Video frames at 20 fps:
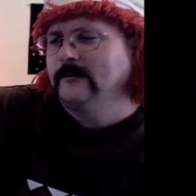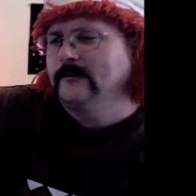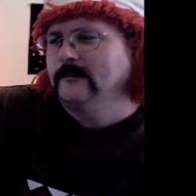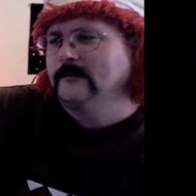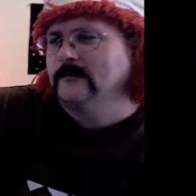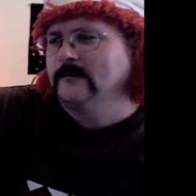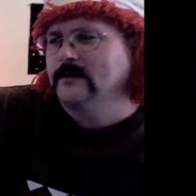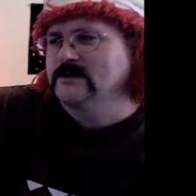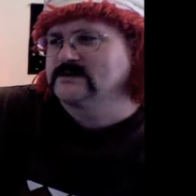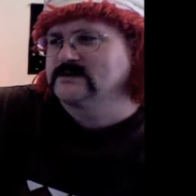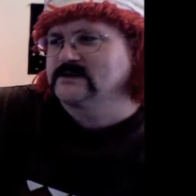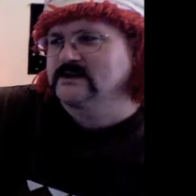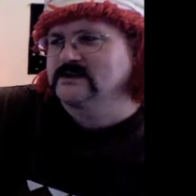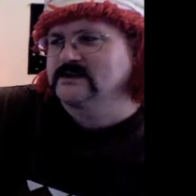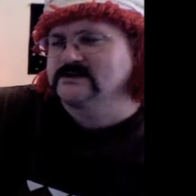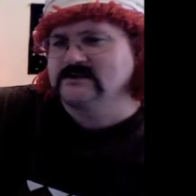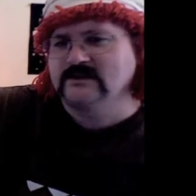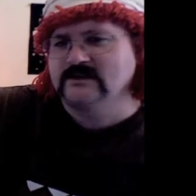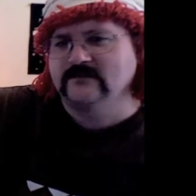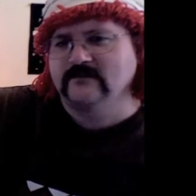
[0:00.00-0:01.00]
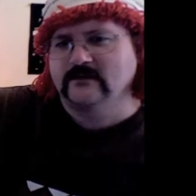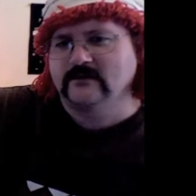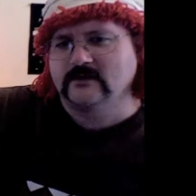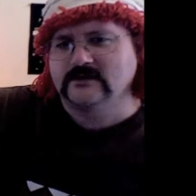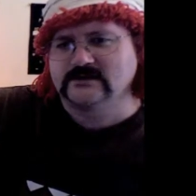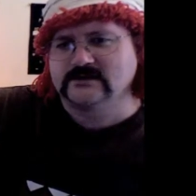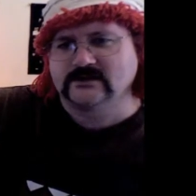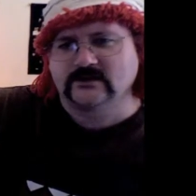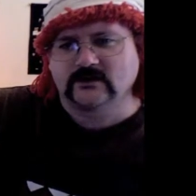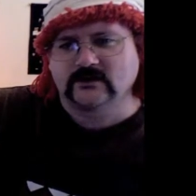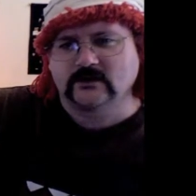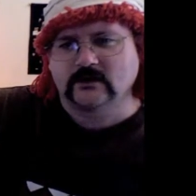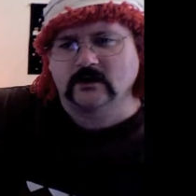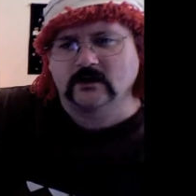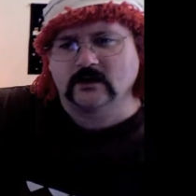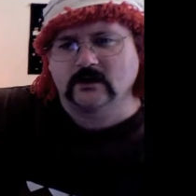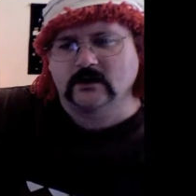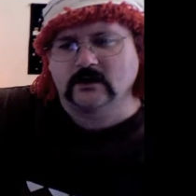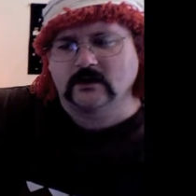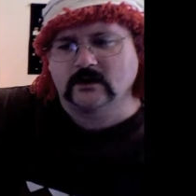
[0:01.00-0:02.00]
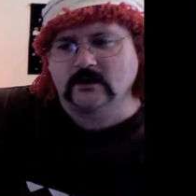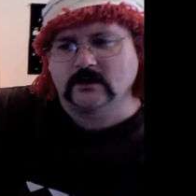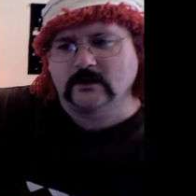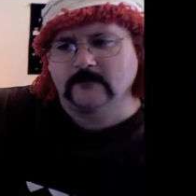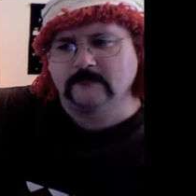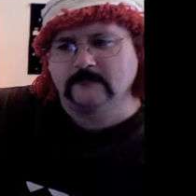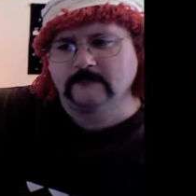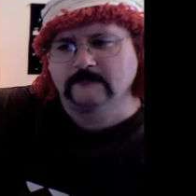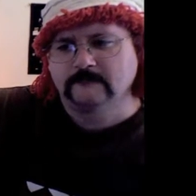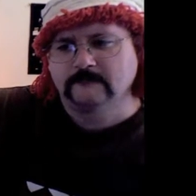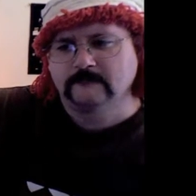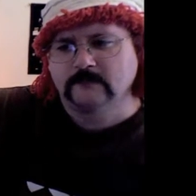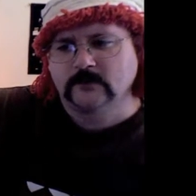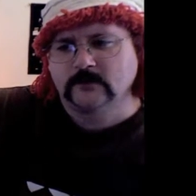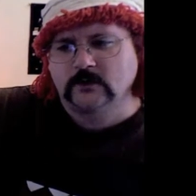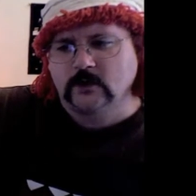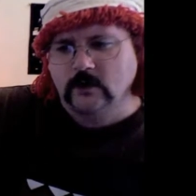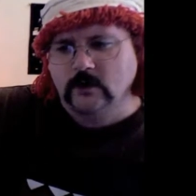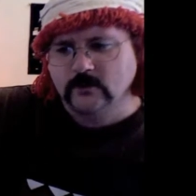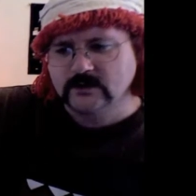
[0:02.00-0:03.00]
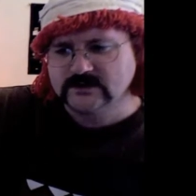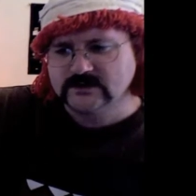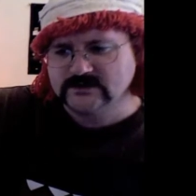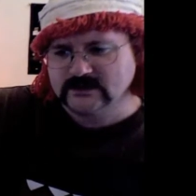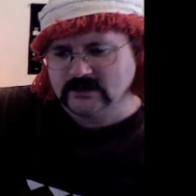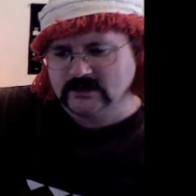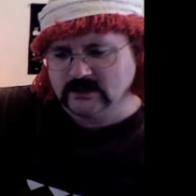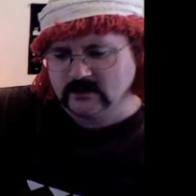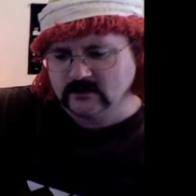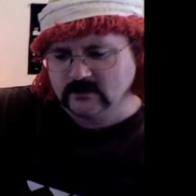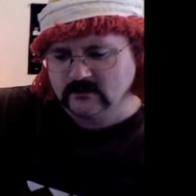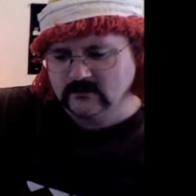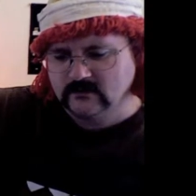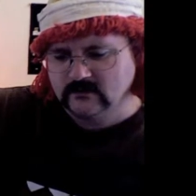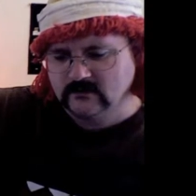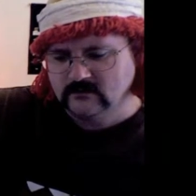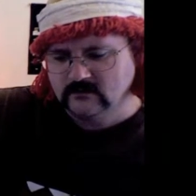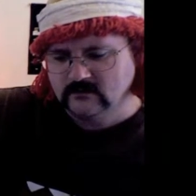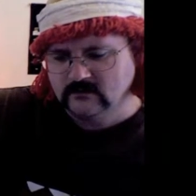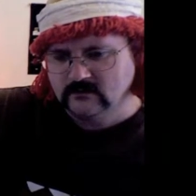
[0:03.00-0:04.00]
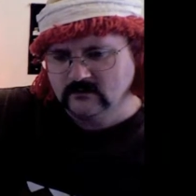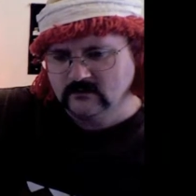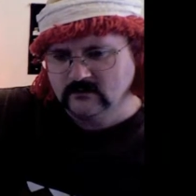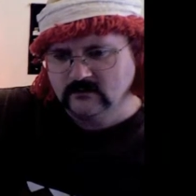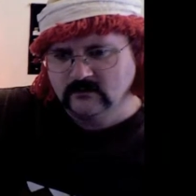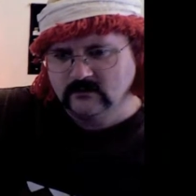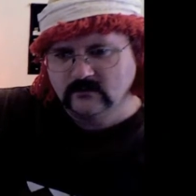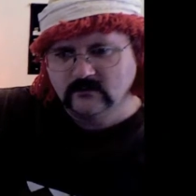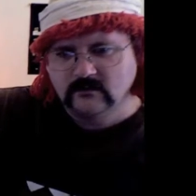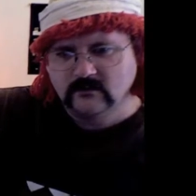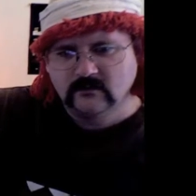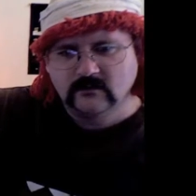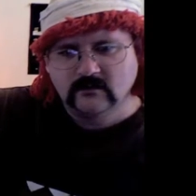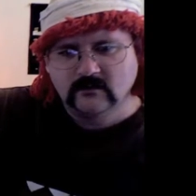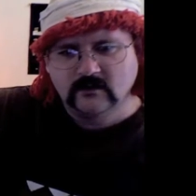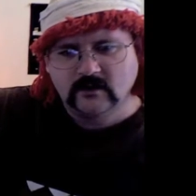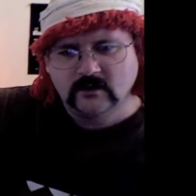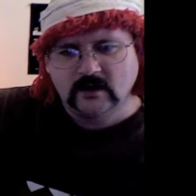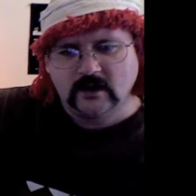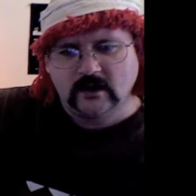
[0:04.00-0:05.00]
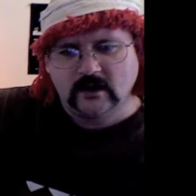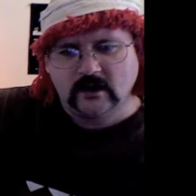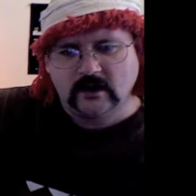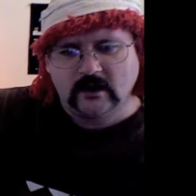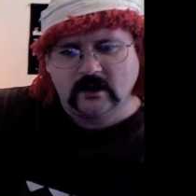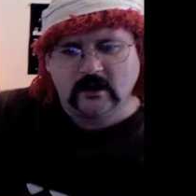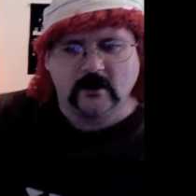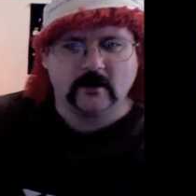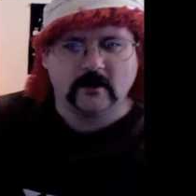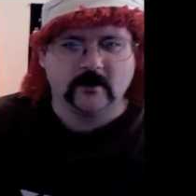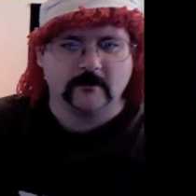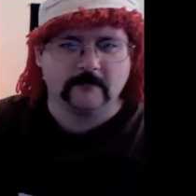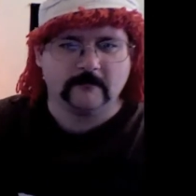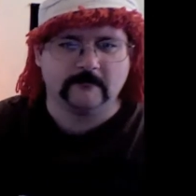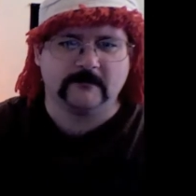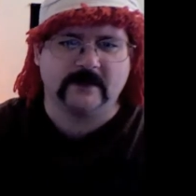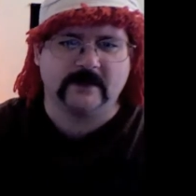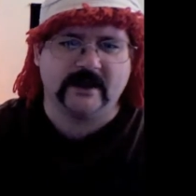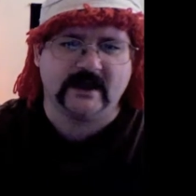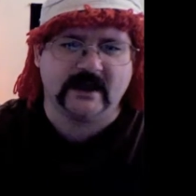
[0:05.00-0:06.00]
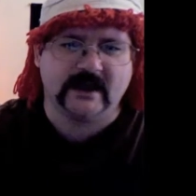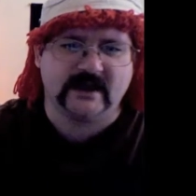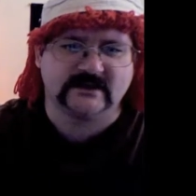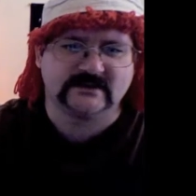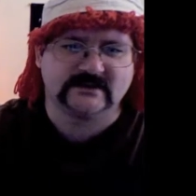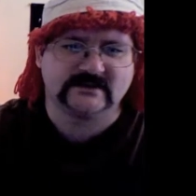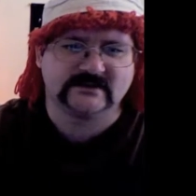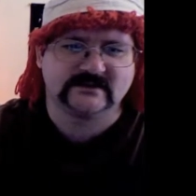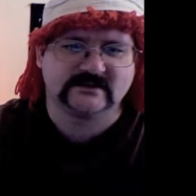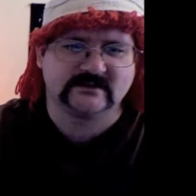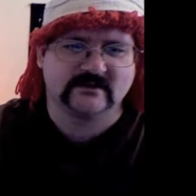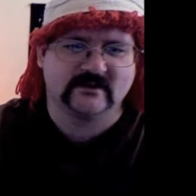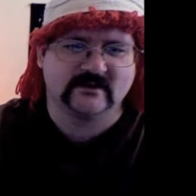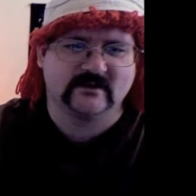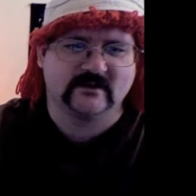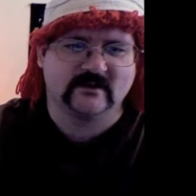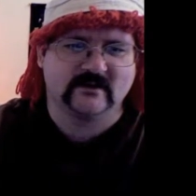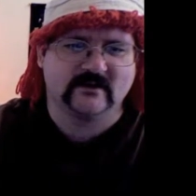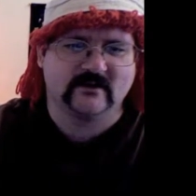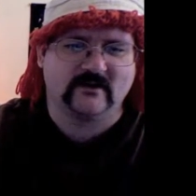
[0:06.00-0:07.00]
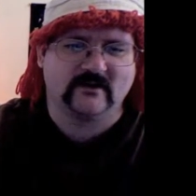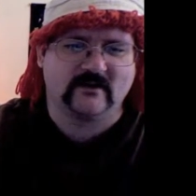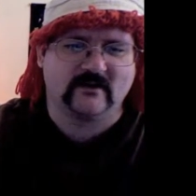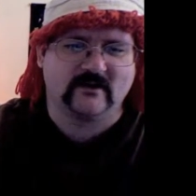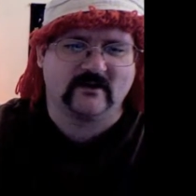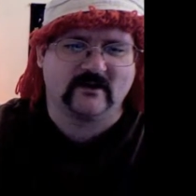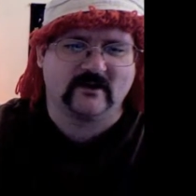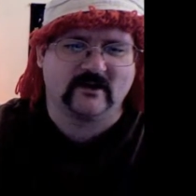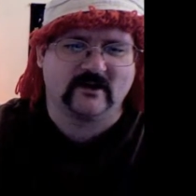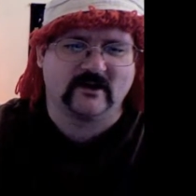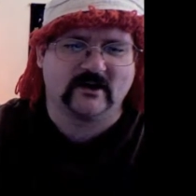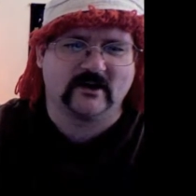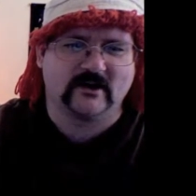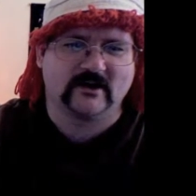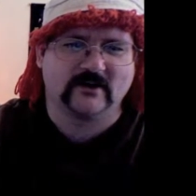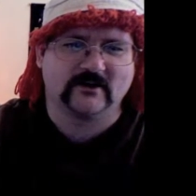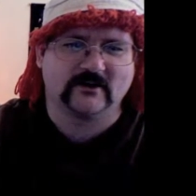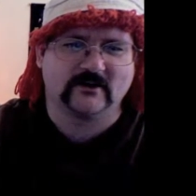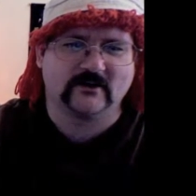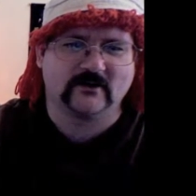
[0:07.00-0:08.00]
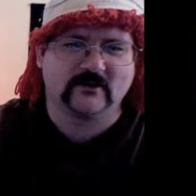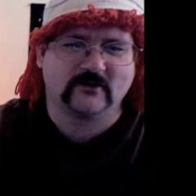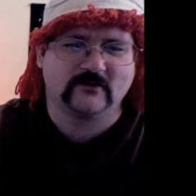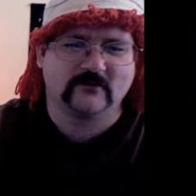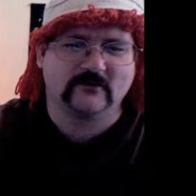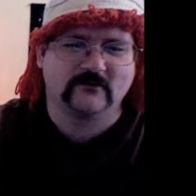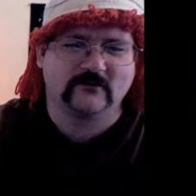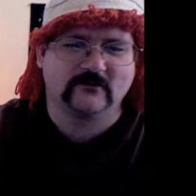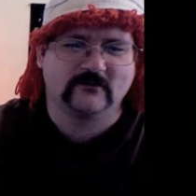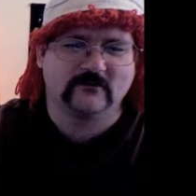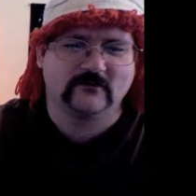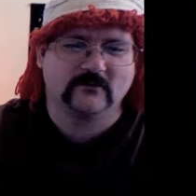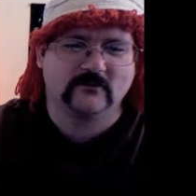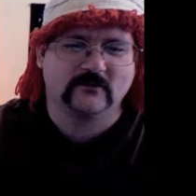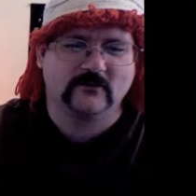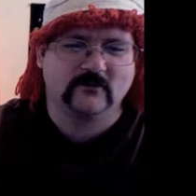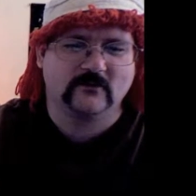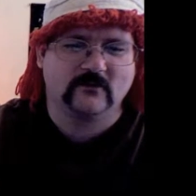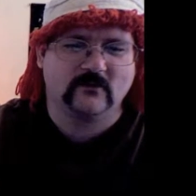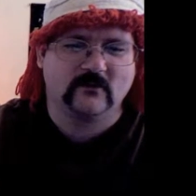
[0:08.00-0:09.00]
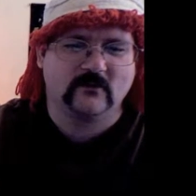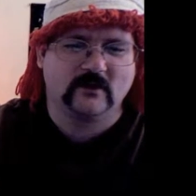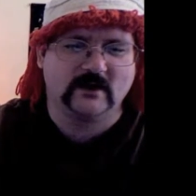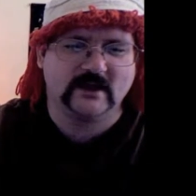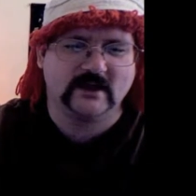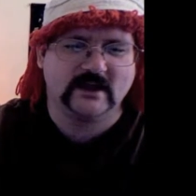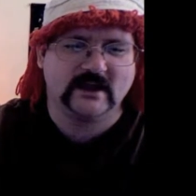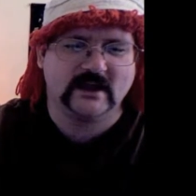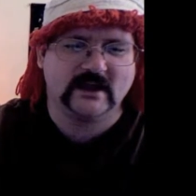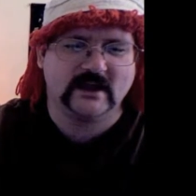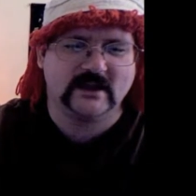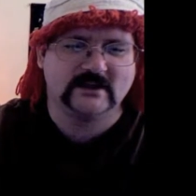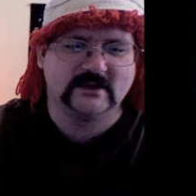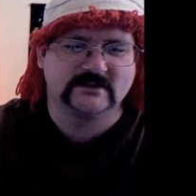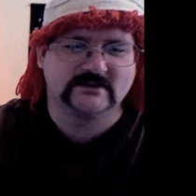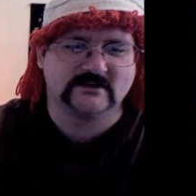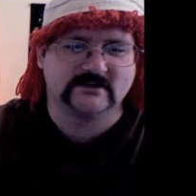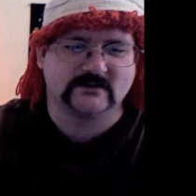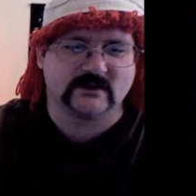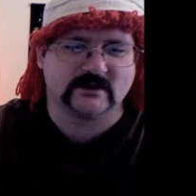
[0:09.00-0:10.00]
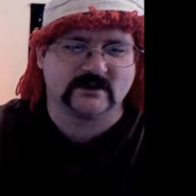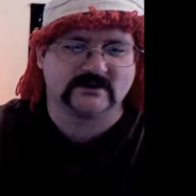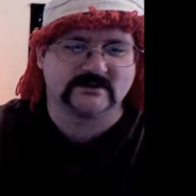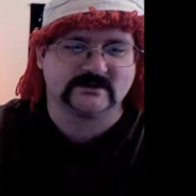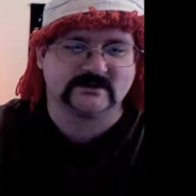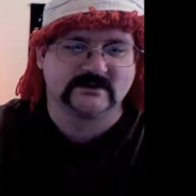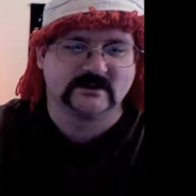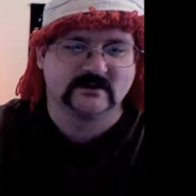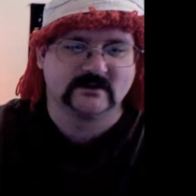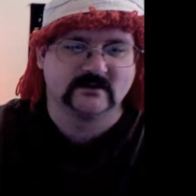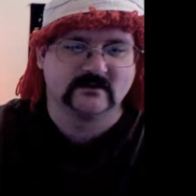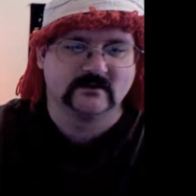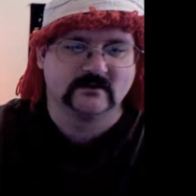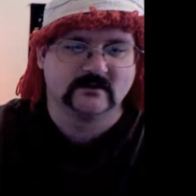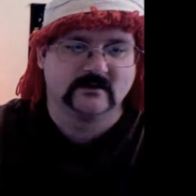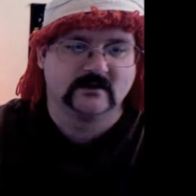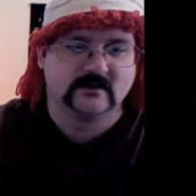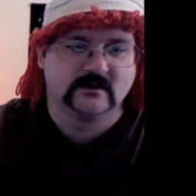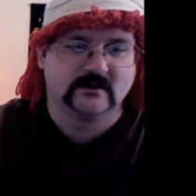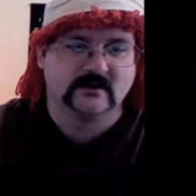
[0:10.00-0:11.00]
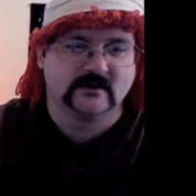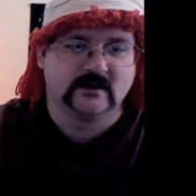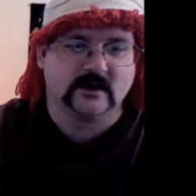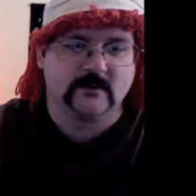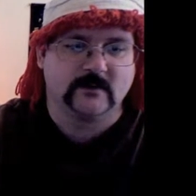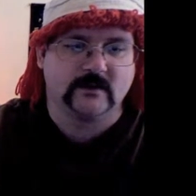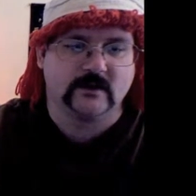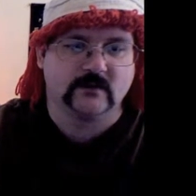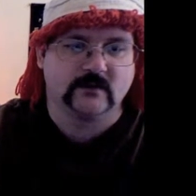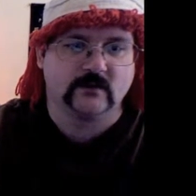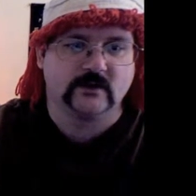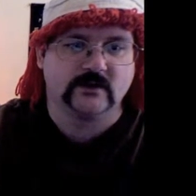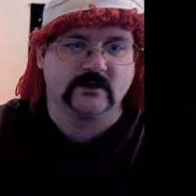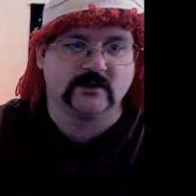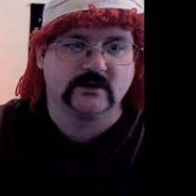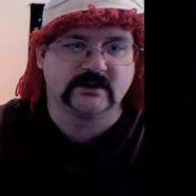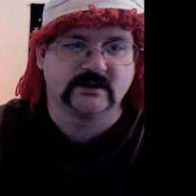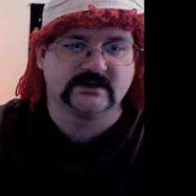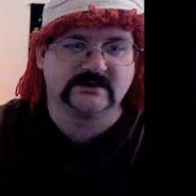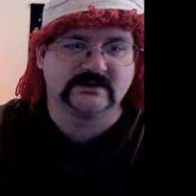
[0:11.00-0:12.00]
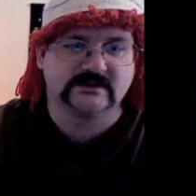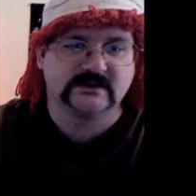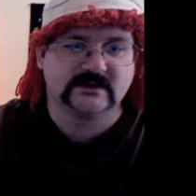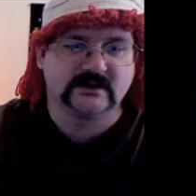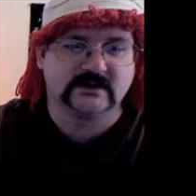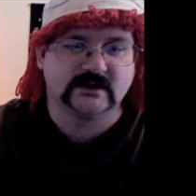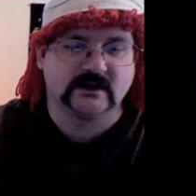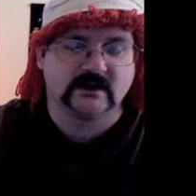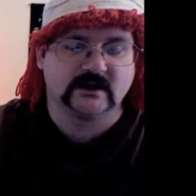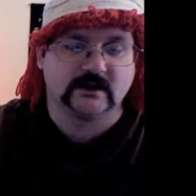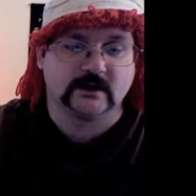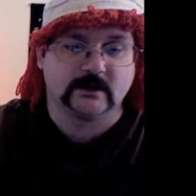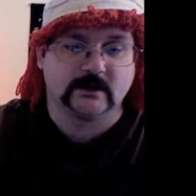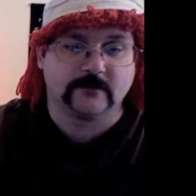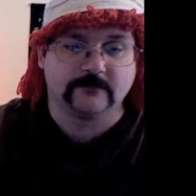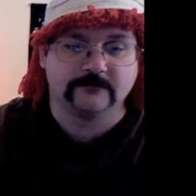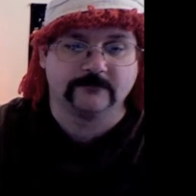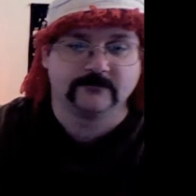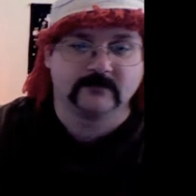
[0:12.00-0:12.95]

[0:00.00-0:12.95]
we also get to see various other comics in here that are quite interesting. I mean, we do get to see a